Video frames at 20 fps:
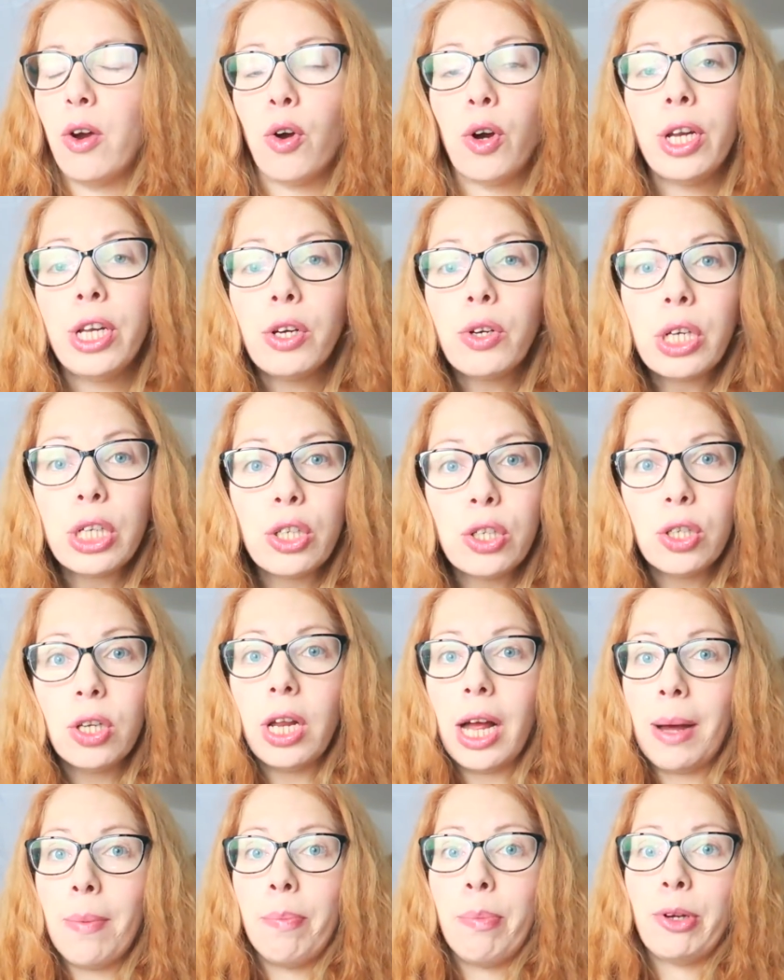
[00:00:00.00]
or you can
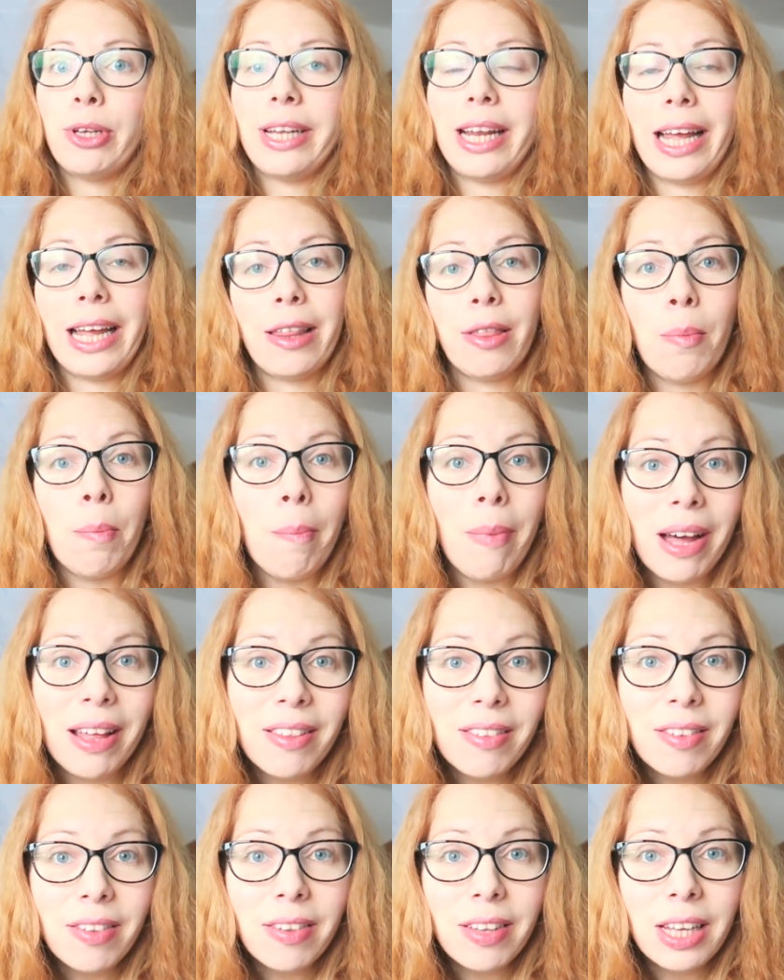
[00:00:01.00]
put like the
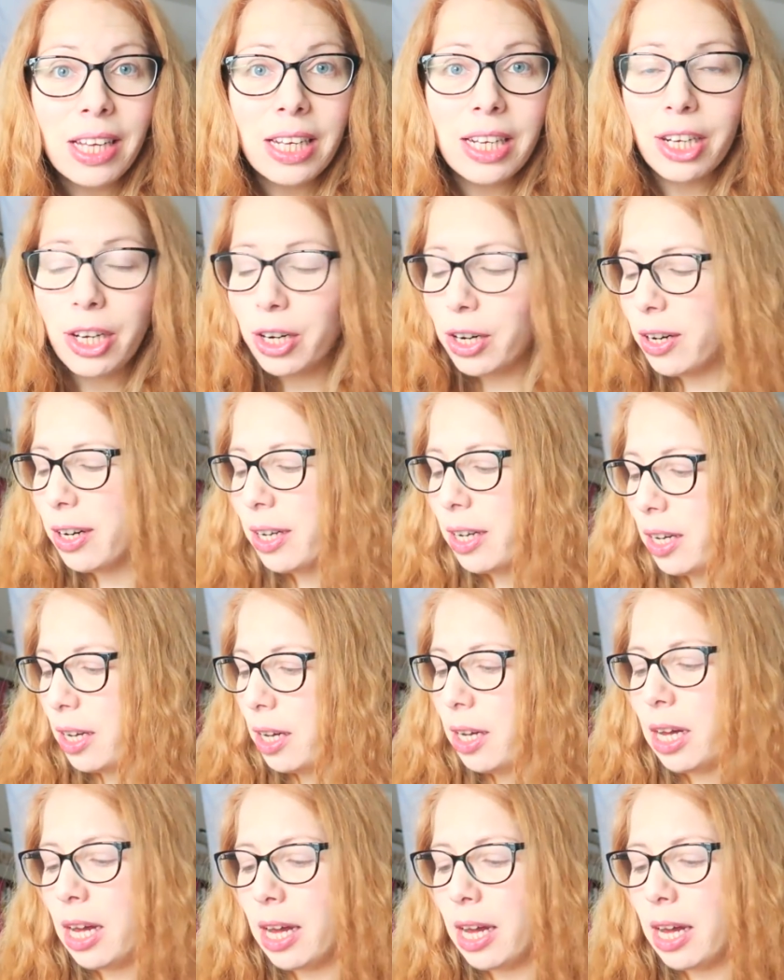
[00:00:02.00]
month here,